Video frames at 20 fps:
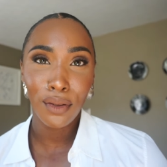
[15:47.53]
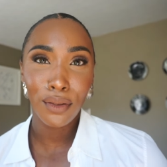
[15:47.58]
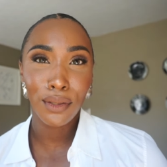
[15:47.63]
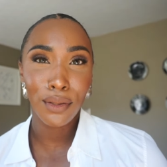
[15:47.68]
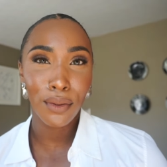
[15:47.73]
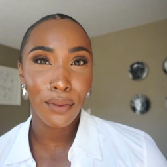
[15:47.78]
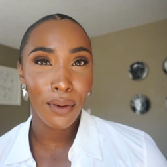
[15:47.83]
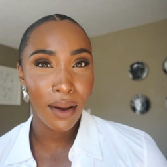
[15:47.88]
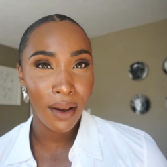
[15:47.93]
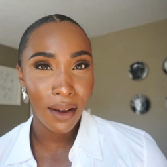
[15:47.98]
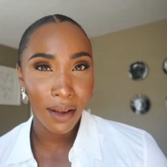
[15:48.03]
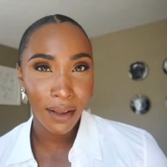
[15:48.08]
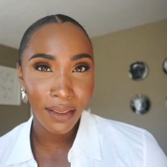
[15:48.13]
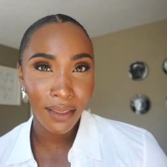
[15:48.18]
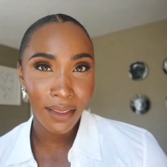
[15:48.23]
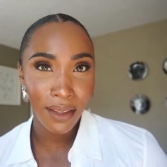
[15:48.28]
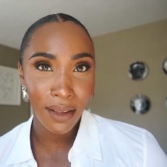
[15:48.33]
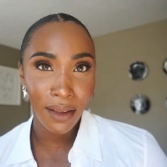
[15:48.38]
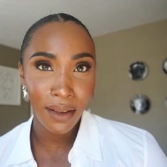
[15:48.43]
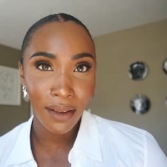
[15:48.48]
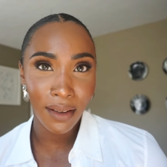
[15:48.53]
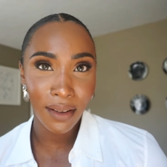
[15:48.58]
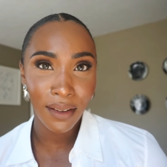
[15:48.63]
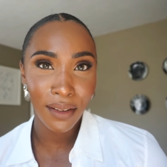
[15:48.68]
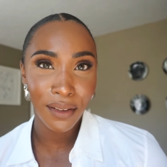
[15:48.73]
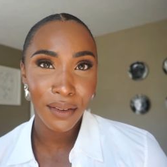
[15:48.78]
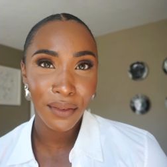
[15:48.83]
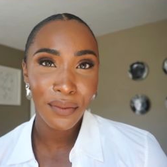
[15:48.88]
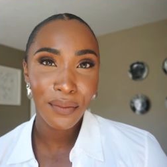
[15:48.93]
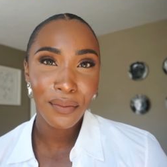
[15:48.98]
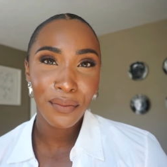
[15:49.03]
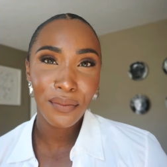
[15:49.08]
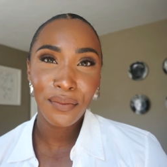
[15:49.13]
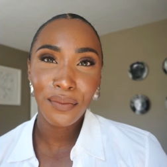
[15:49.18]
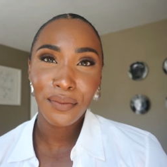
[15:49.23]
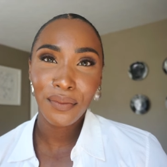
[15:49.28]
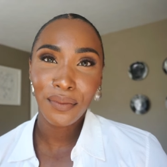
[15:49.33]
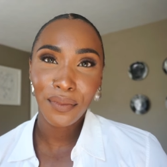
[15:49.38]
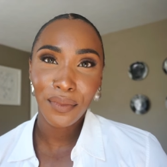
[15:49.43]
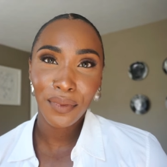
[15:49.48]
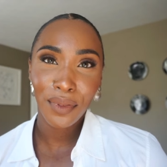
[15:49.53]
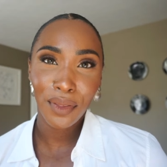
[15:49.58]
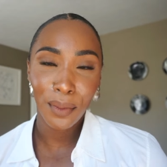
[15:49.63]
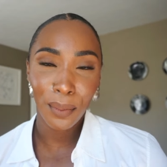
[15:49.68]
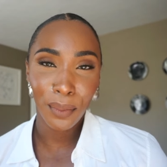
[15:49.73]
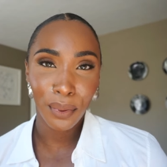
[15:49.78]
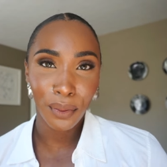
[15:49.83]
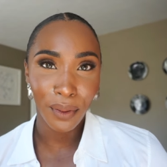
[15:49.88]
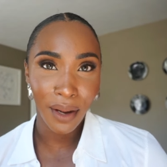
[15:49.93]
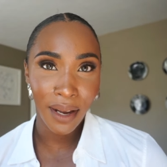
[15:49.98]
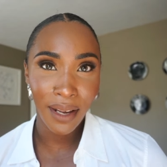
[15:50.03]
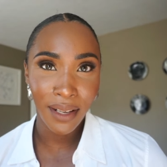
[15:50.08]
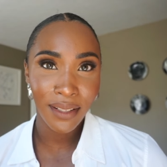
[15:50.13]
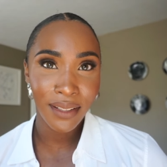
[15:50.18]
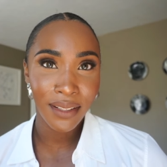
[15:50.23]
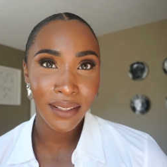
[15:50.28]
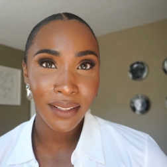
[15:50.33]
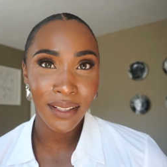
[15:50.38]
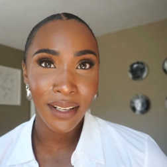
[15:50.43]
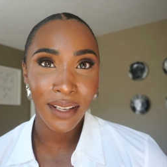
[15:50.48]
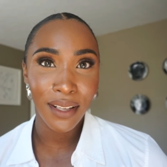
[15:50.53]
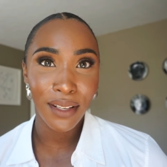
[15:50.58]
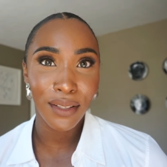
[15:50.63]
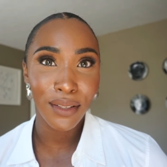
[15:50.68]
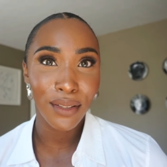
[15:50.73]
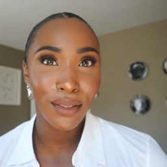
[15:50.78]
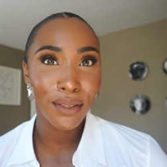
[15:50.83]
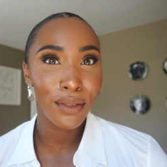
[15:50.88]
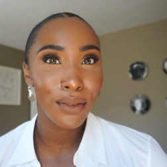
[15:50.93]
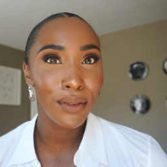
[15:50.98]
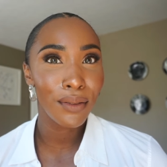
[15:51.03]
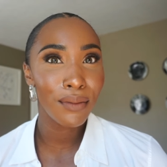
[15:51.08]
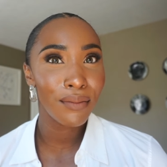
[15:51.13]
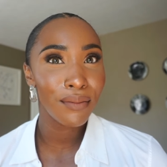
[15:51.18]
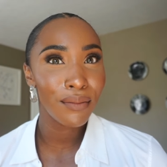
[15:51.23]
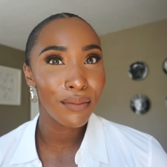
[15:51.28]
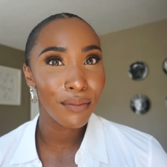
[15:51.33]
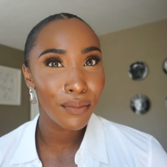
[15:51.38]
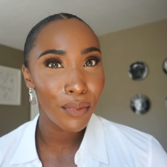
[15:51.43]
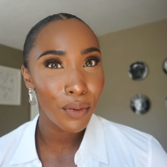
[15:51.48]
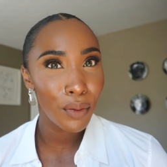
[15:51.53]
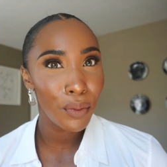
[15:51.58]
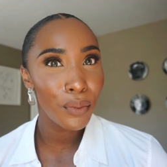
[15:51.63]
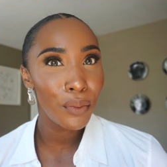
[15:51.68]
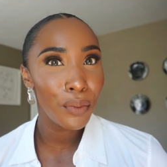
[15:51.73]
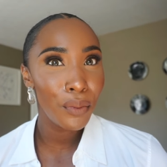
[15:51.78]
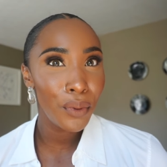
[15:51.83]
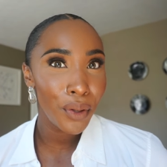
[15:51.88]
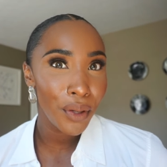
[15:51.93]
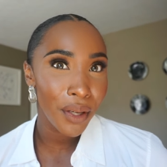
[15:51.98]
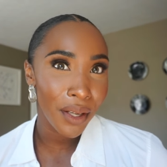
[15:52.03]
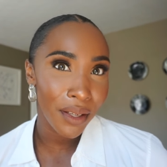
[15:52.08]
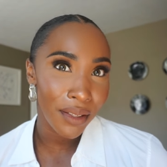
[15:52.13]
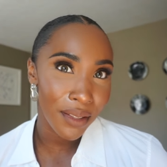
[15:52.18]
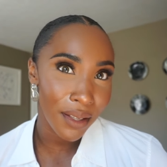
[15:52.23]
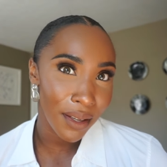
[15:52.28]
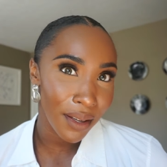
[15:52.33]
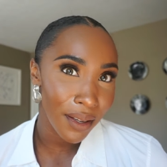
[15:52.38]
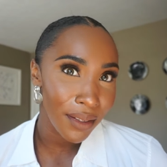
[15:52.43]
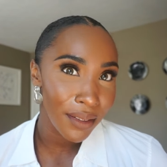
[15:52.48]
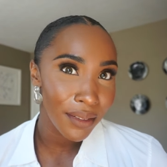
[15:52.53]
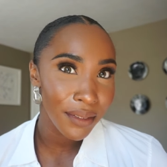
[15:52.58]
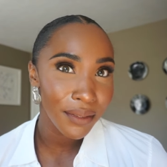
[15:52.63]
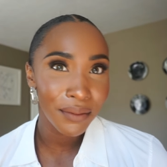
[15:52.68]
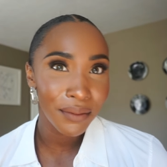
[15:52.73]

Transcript: So I think the price is warranted.